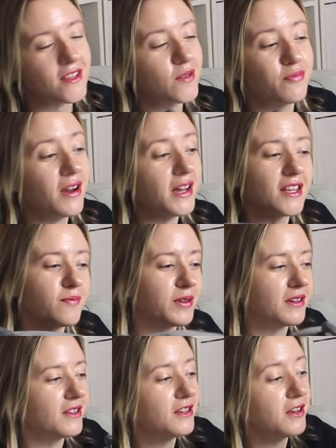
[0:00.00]
a surprise
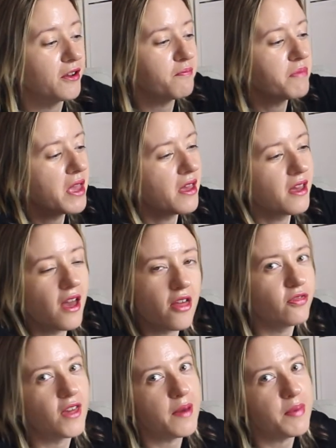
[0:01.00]
because, you know,
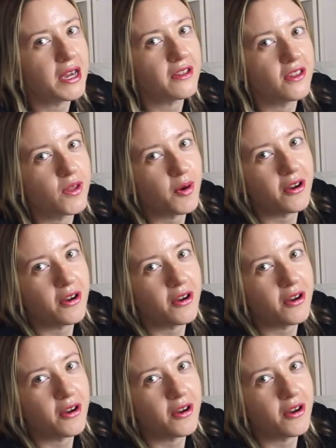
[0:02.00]
they're bigger than the